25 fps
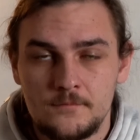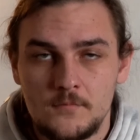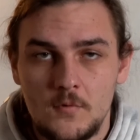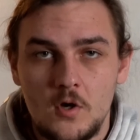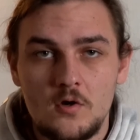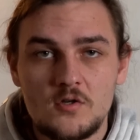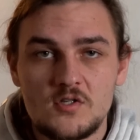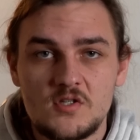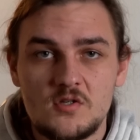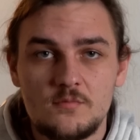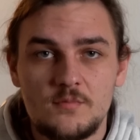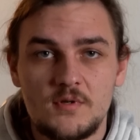
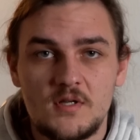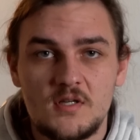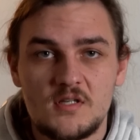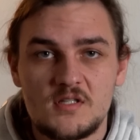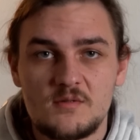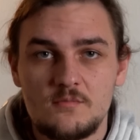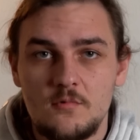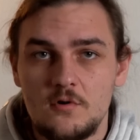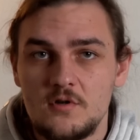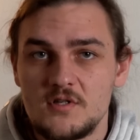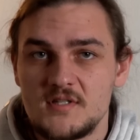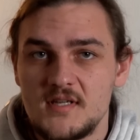Also
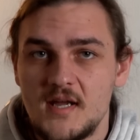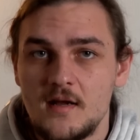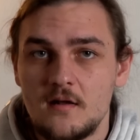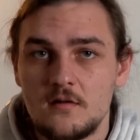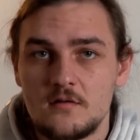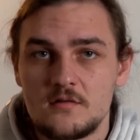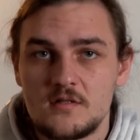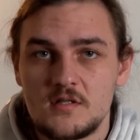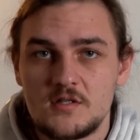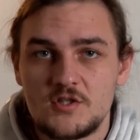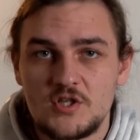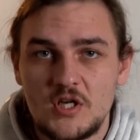because
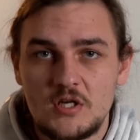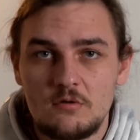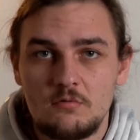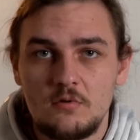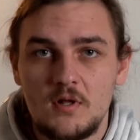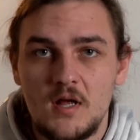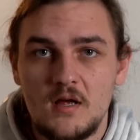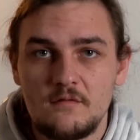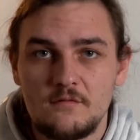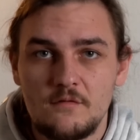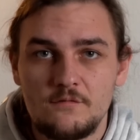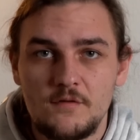motorcycles in general
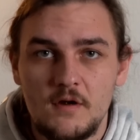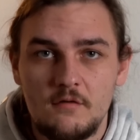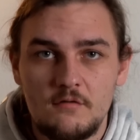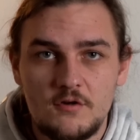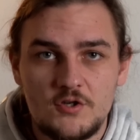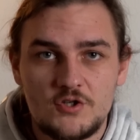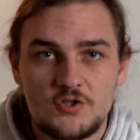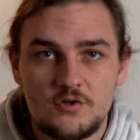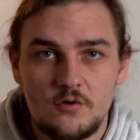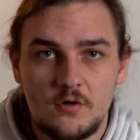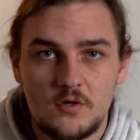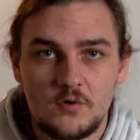have a very
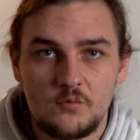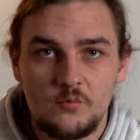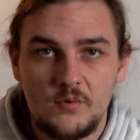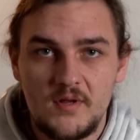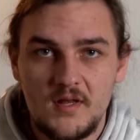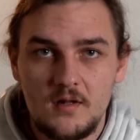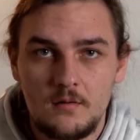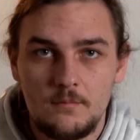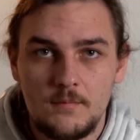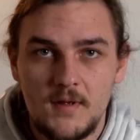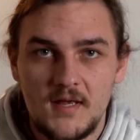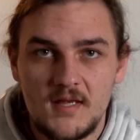short
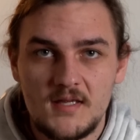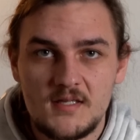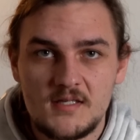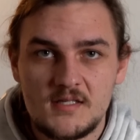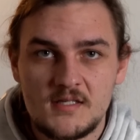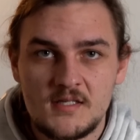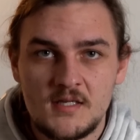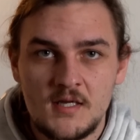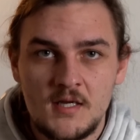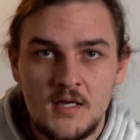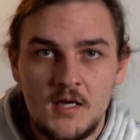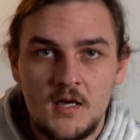
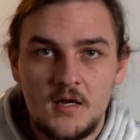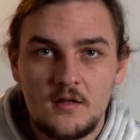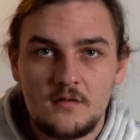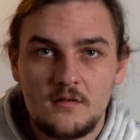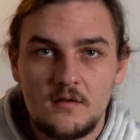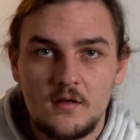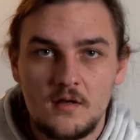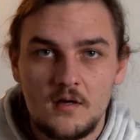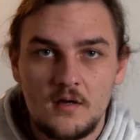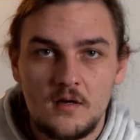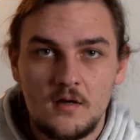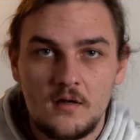wheelbase,
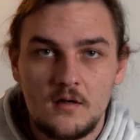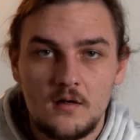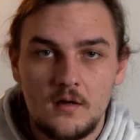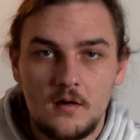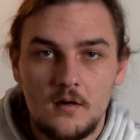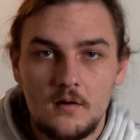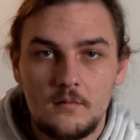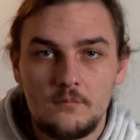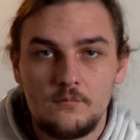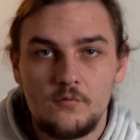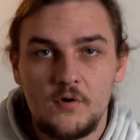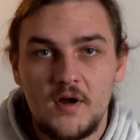the
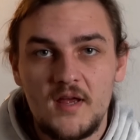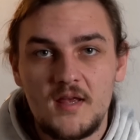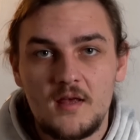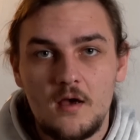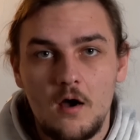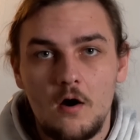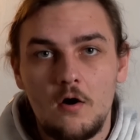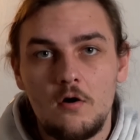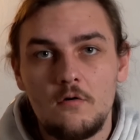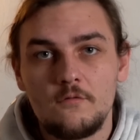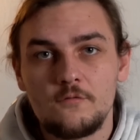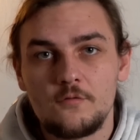break
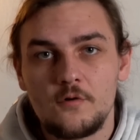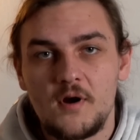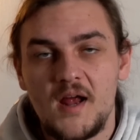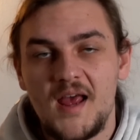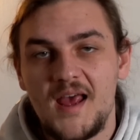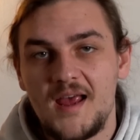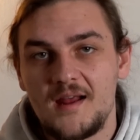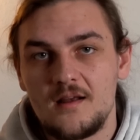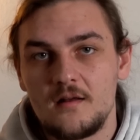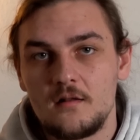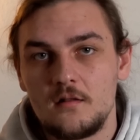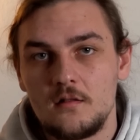over
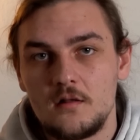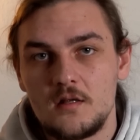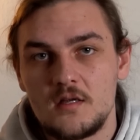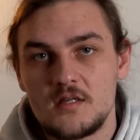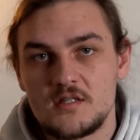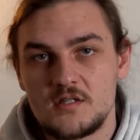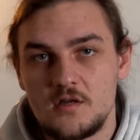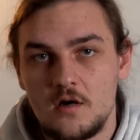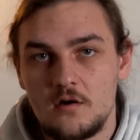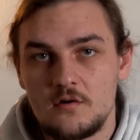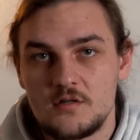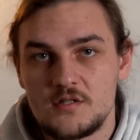angle
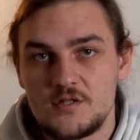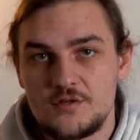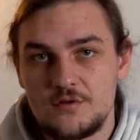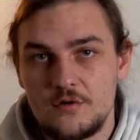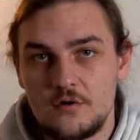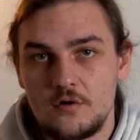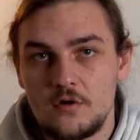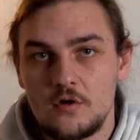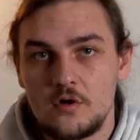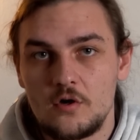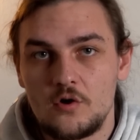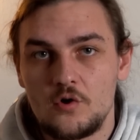is
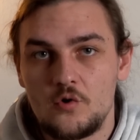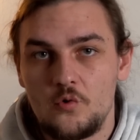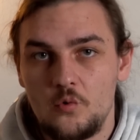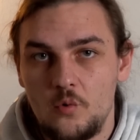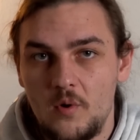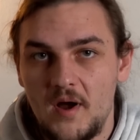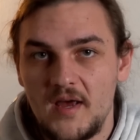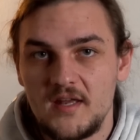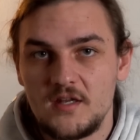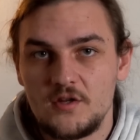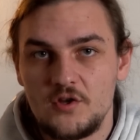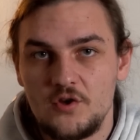also
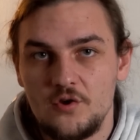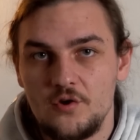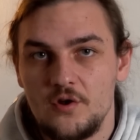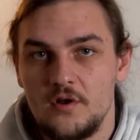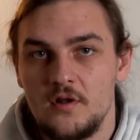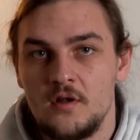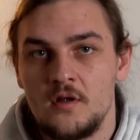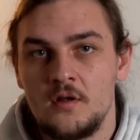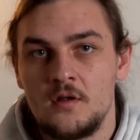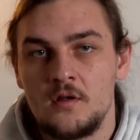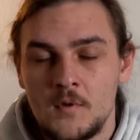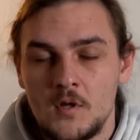quite good.